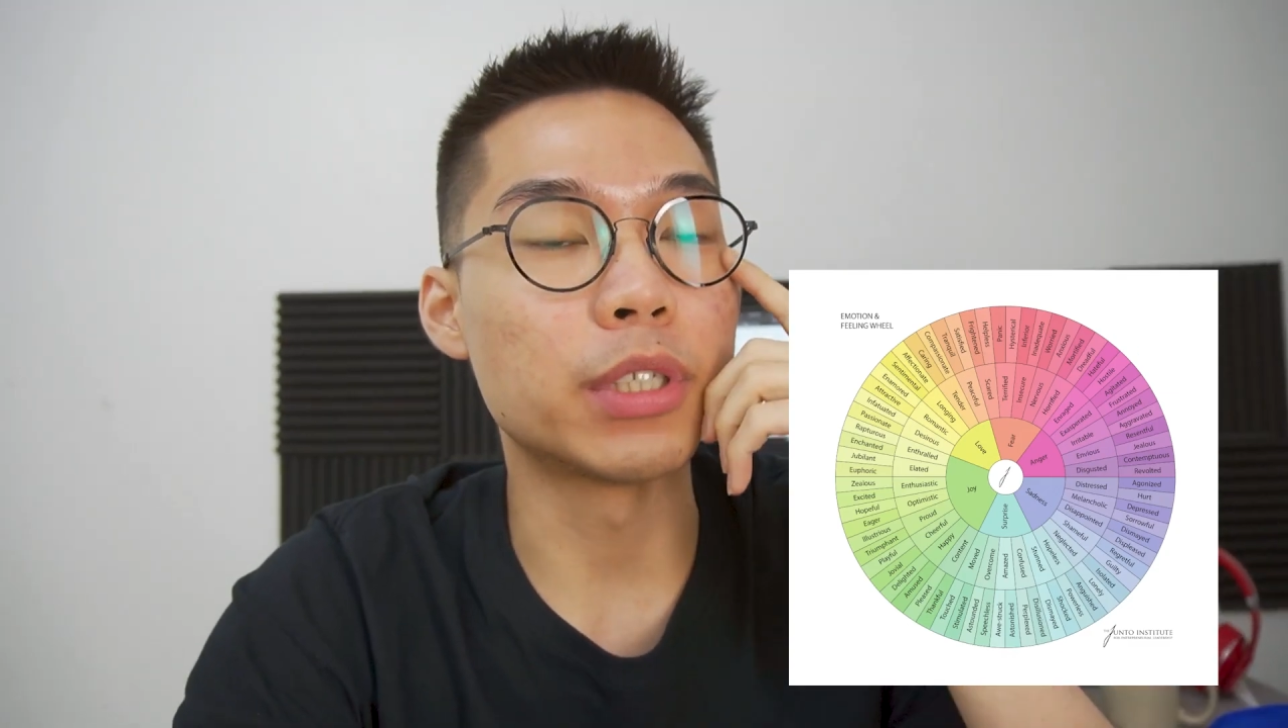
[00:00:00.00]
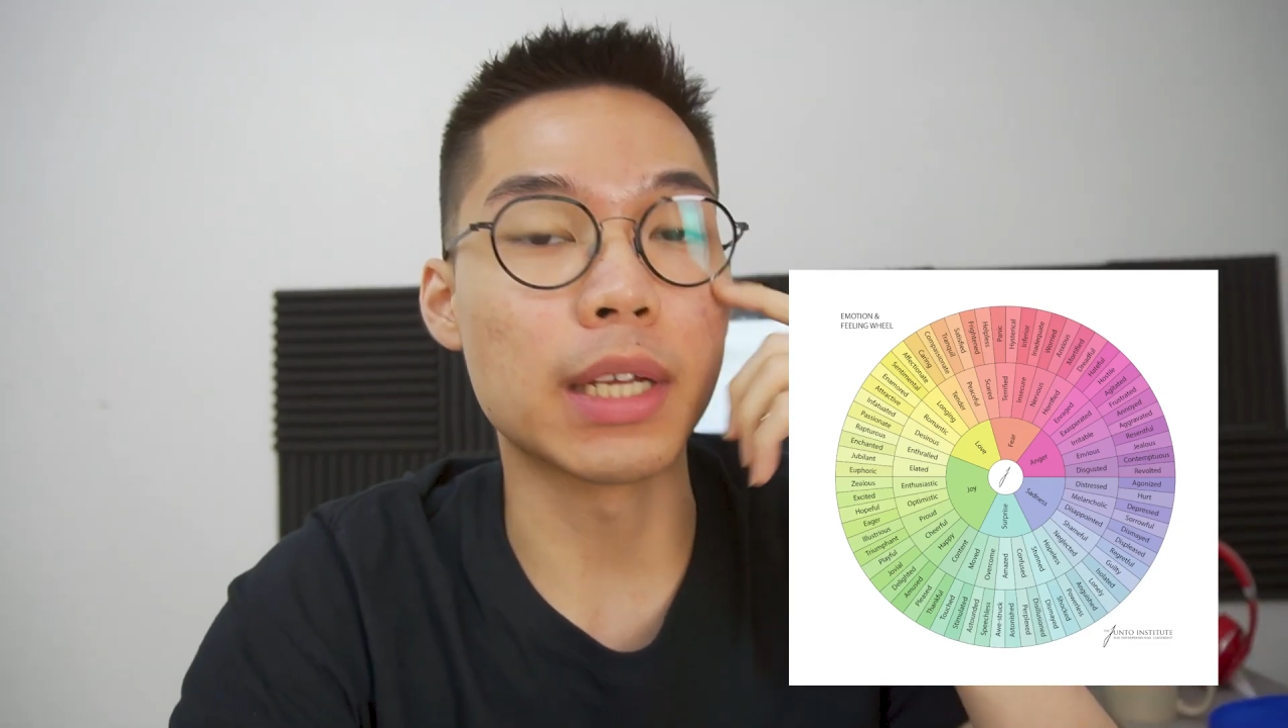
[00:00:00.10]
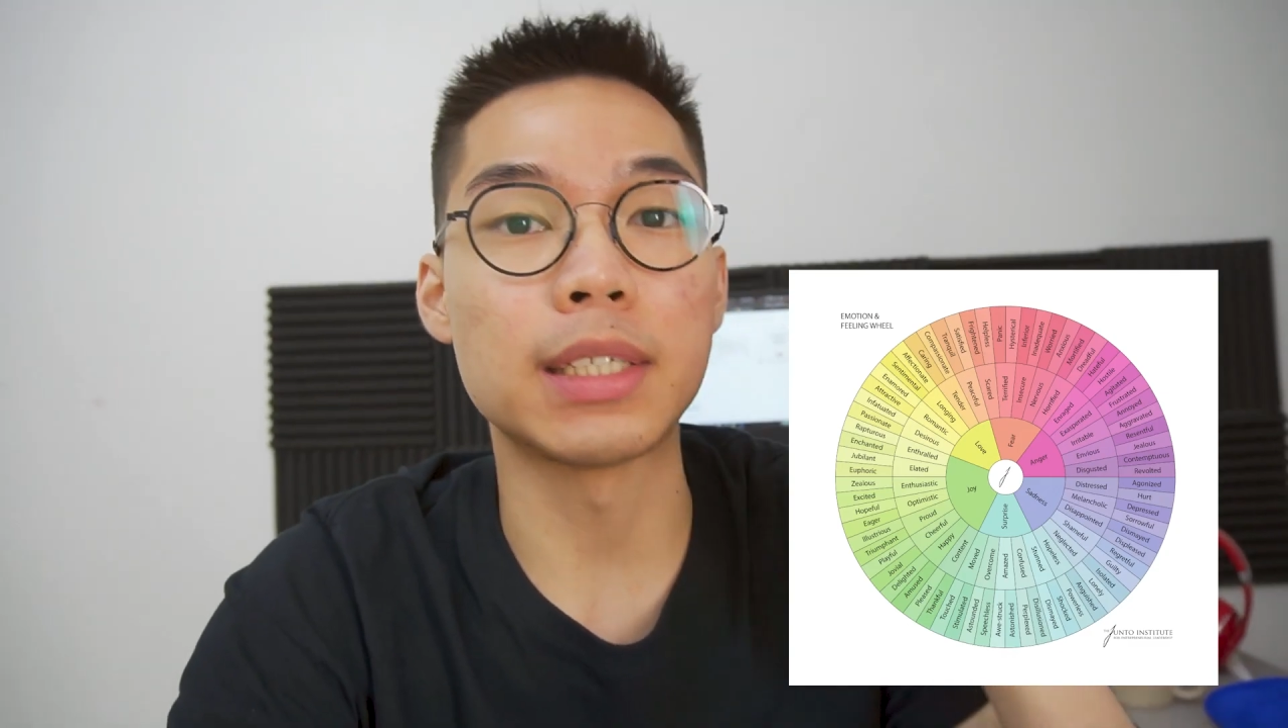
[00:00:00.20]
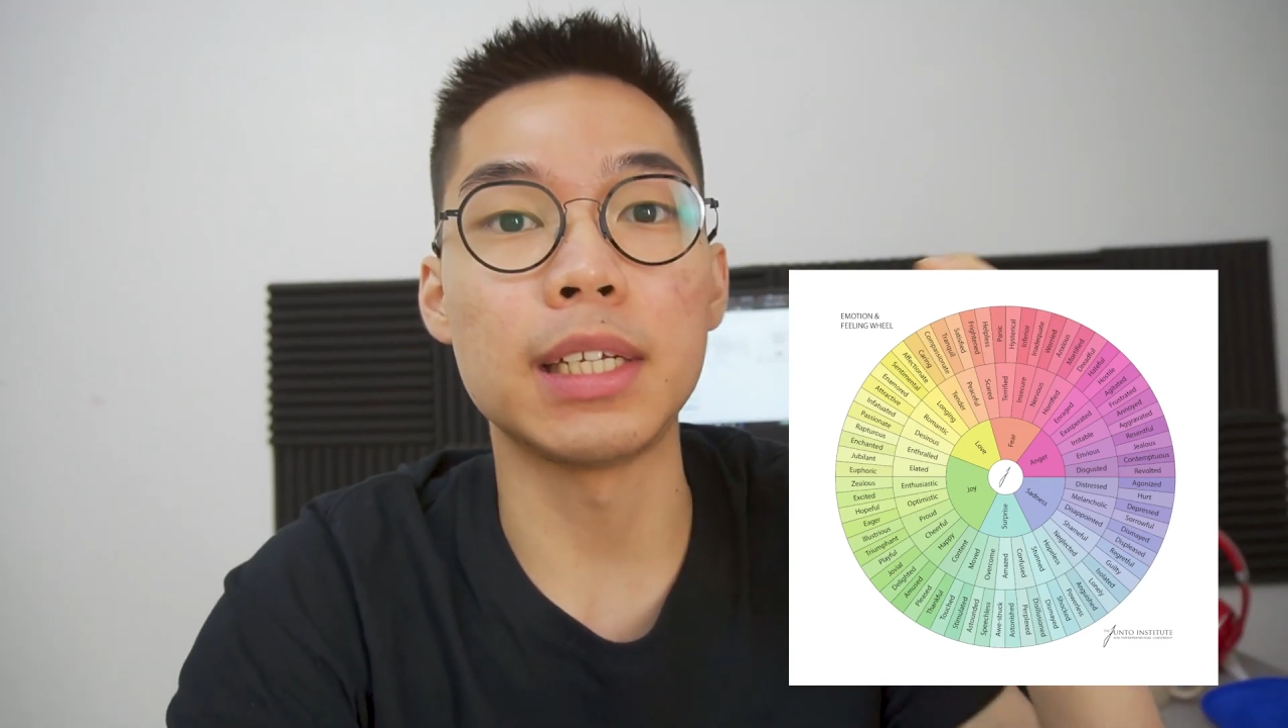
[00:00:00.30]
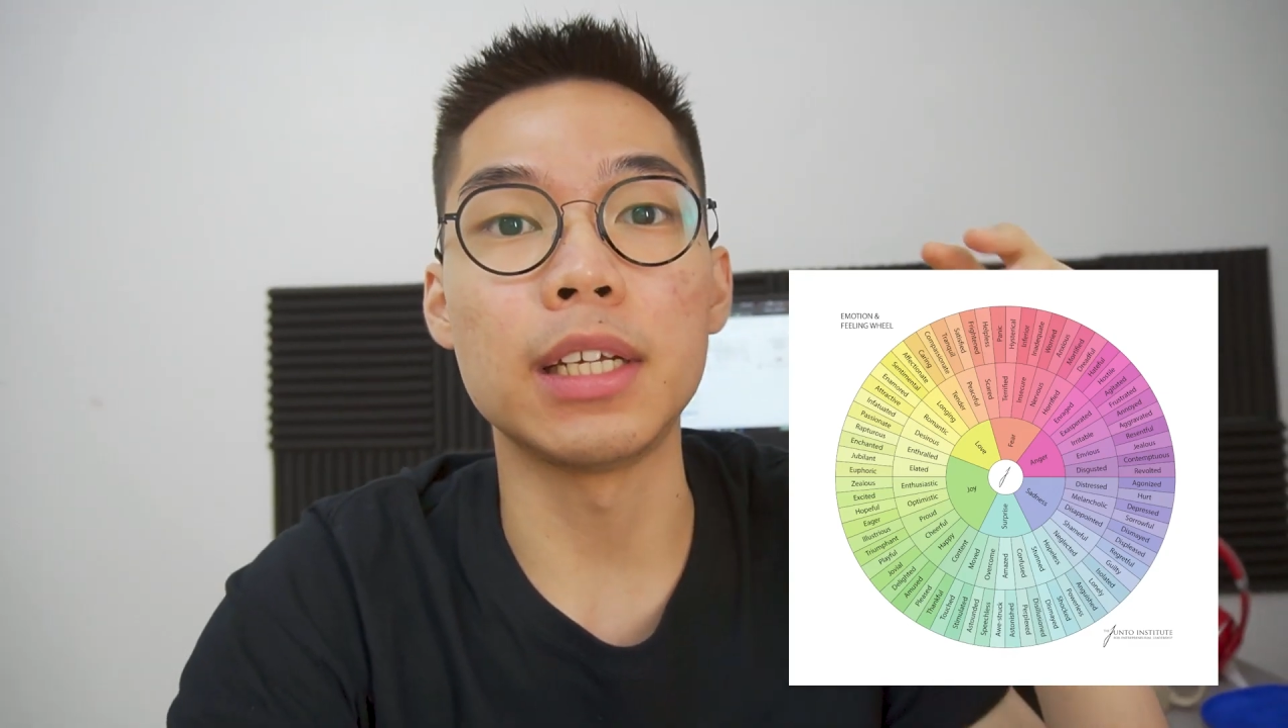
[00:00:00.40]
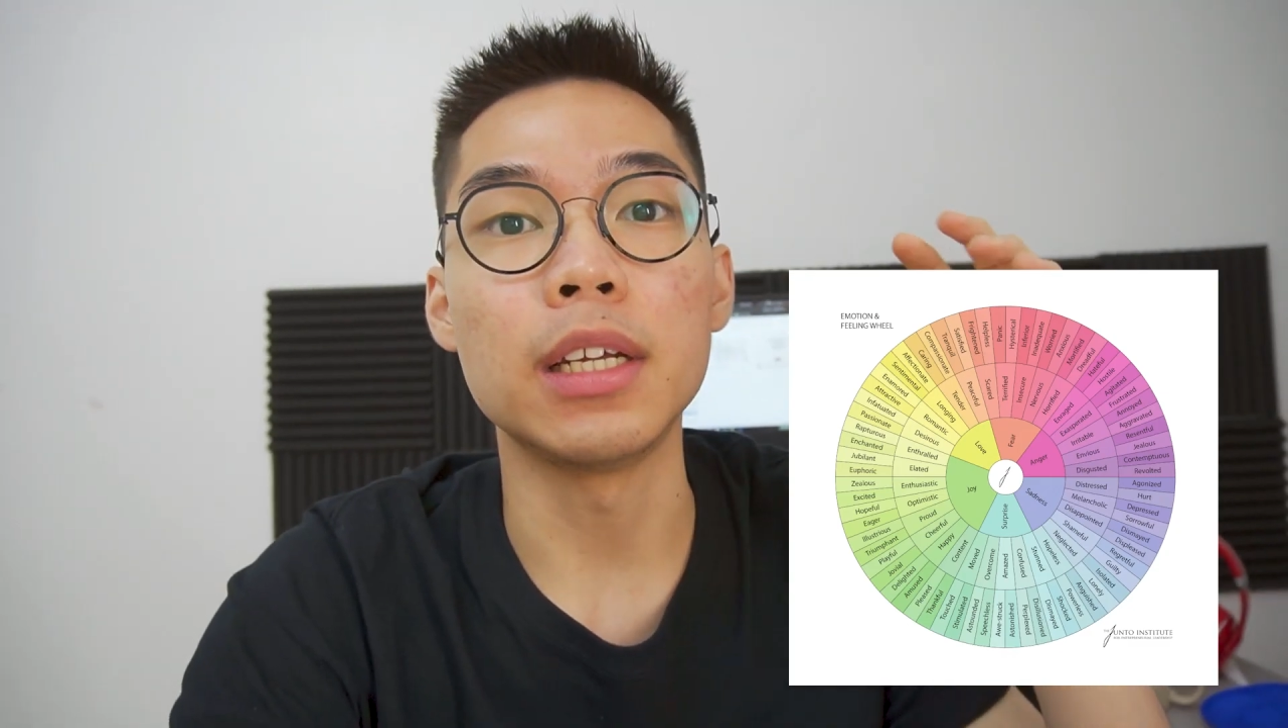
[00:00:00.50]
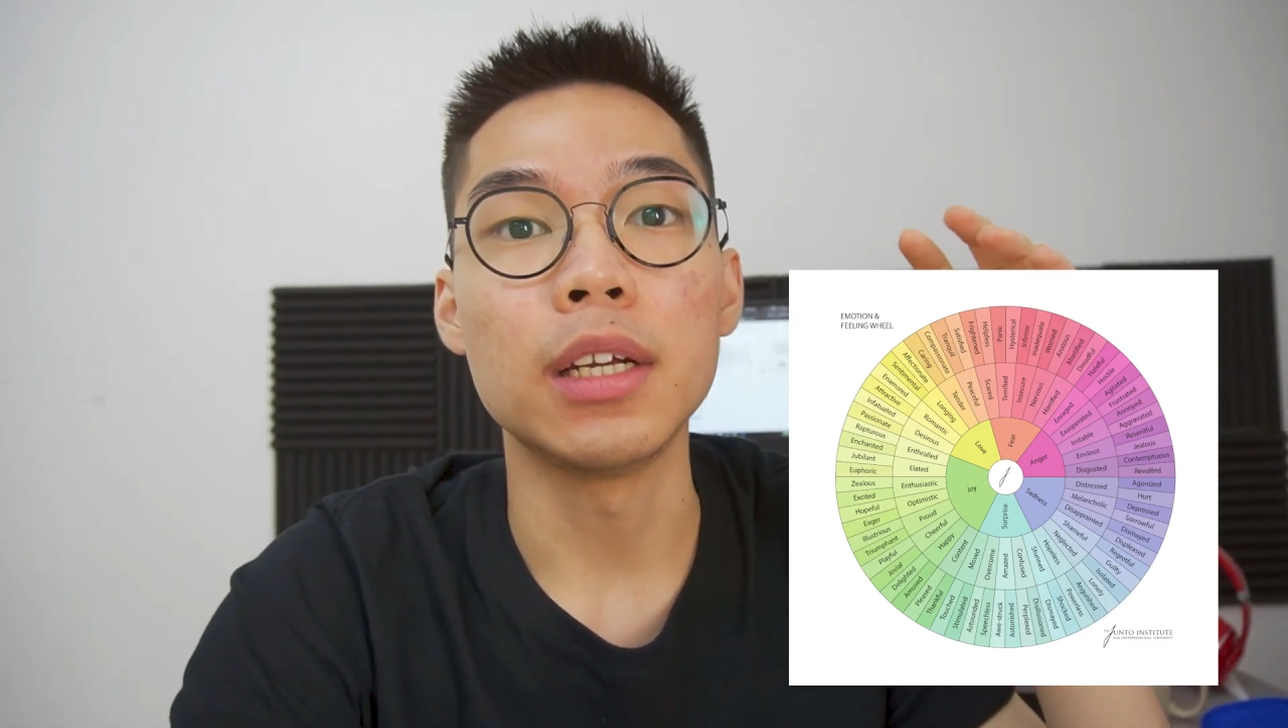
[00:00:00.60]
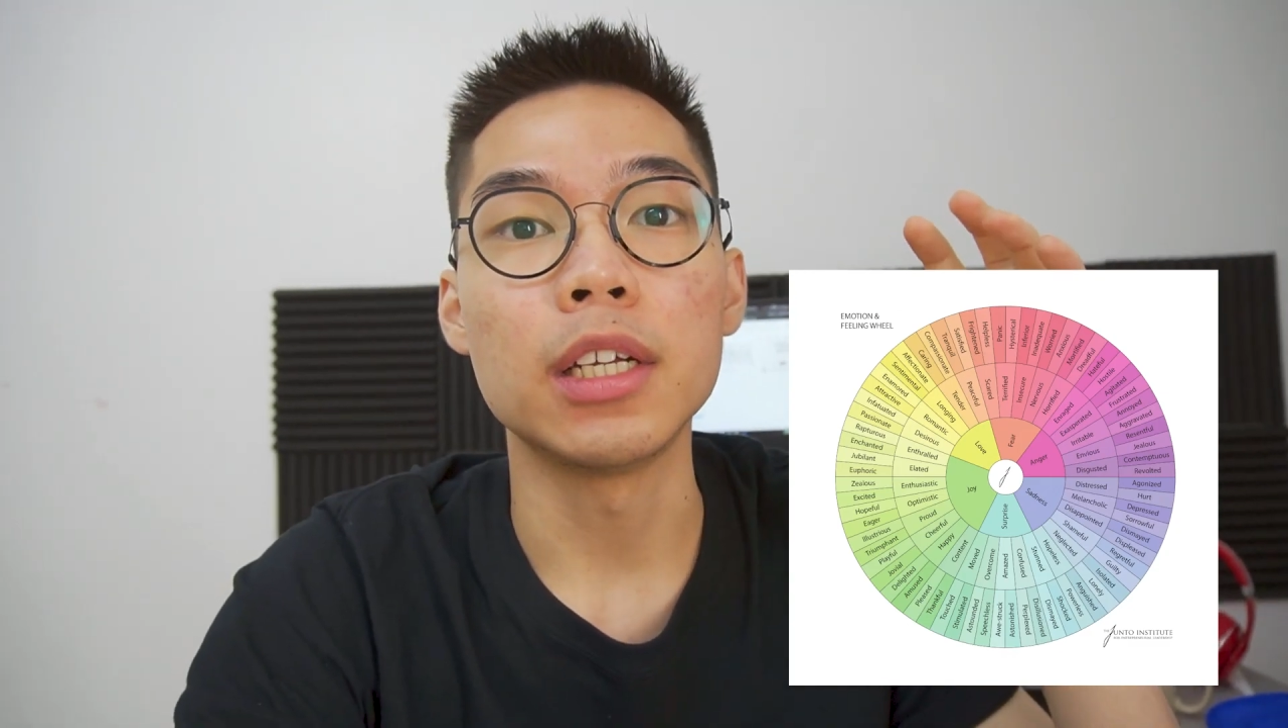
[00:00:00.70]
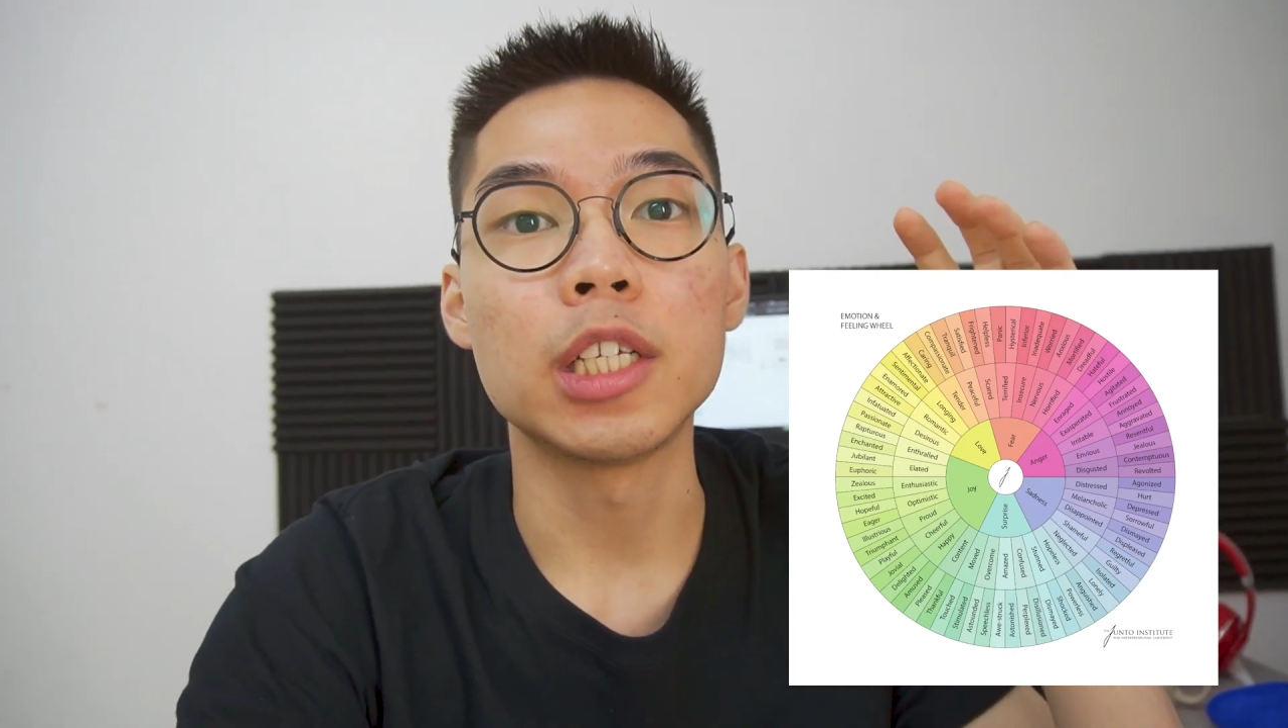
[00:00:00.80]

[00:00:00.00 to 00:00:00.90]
precisely